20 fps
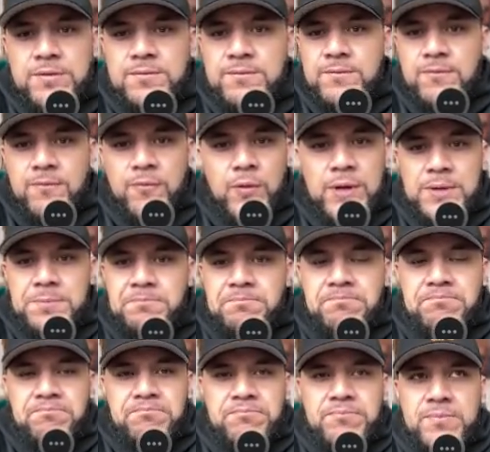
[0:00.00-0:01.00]
for
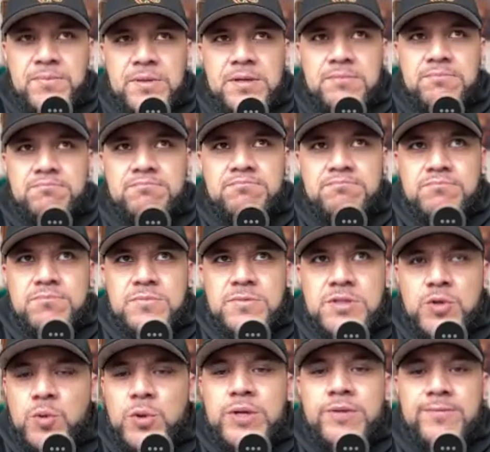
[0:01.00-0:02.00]

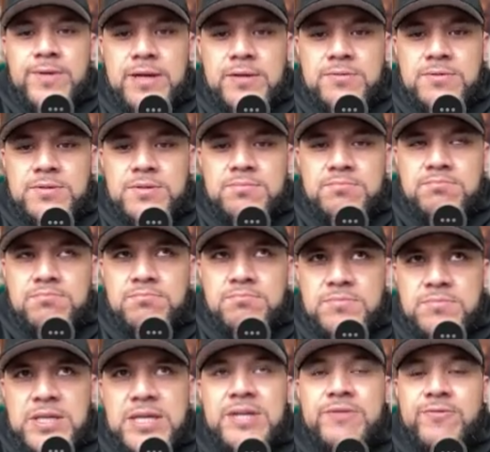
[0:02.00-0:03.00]
20 rounds,
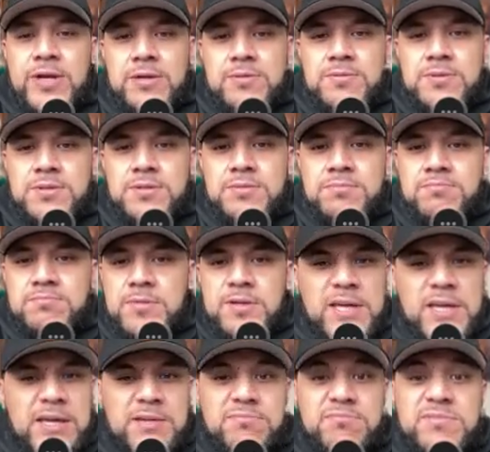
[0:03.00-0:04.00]
10 rounds.
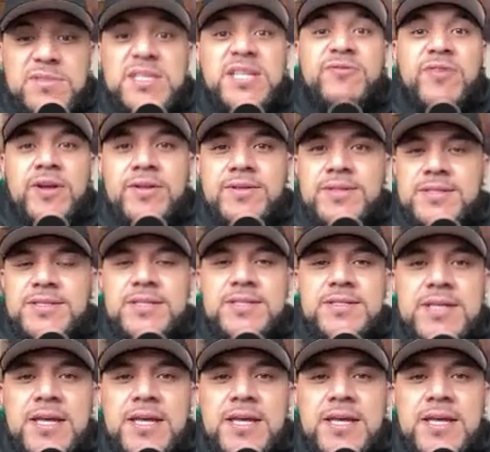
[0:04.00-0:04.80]
Okay, 10 rounds. This is